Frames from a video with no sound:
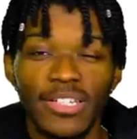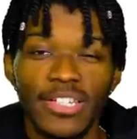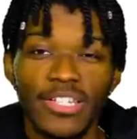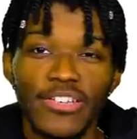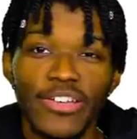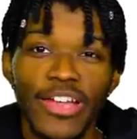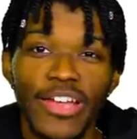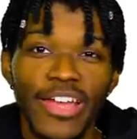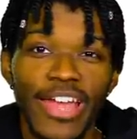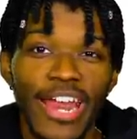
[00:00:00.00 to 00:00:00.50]

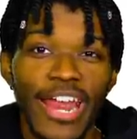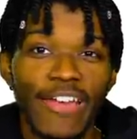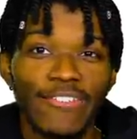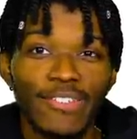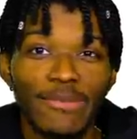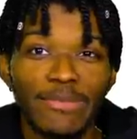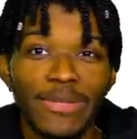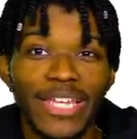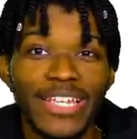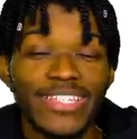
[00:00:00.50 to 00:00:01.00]
Then you're gonna
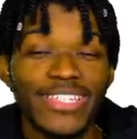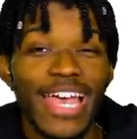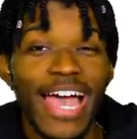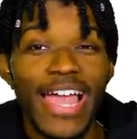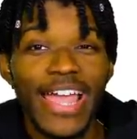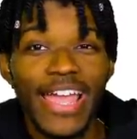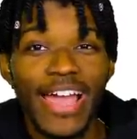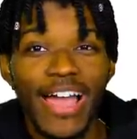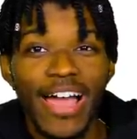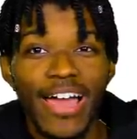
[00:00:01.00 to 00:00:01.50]
have to play
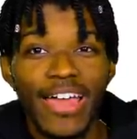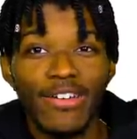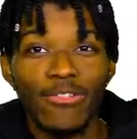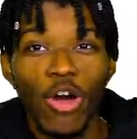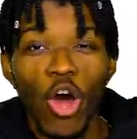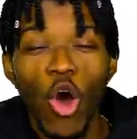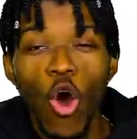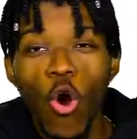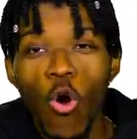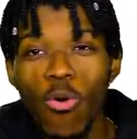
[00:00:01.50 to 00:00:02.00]
Zion,
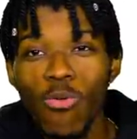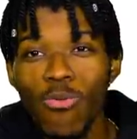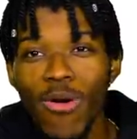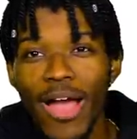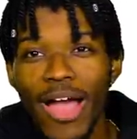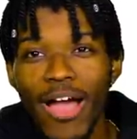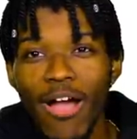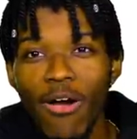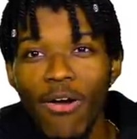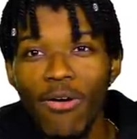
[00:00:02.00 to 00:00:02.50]
all
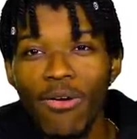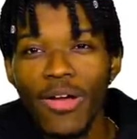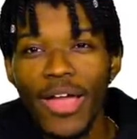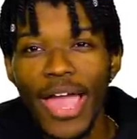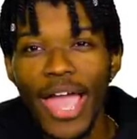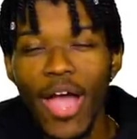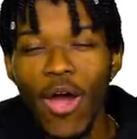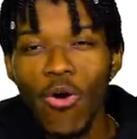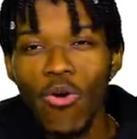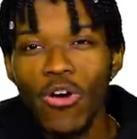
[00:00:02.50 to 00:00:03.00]
while
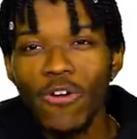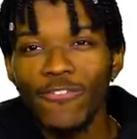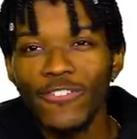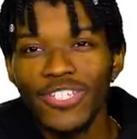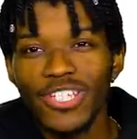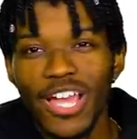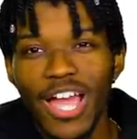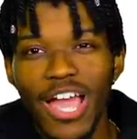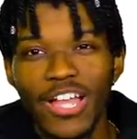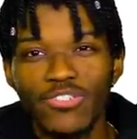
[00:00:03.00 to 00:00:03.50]
Al
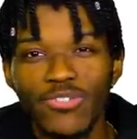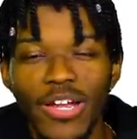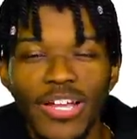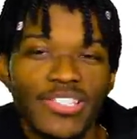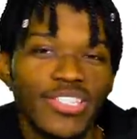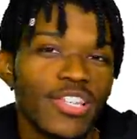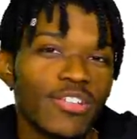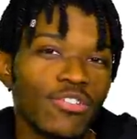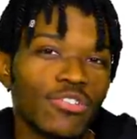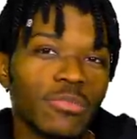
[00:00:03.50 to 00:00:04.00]
Horford's contract
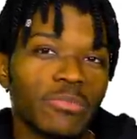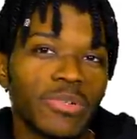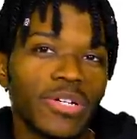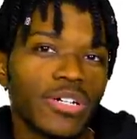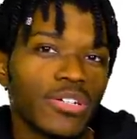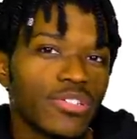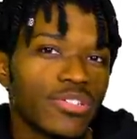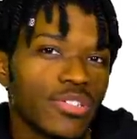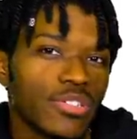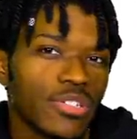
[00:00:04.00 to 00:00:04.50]
is still on the
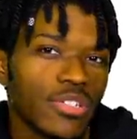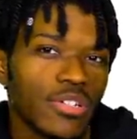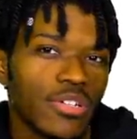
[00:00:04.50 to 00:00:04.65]
books.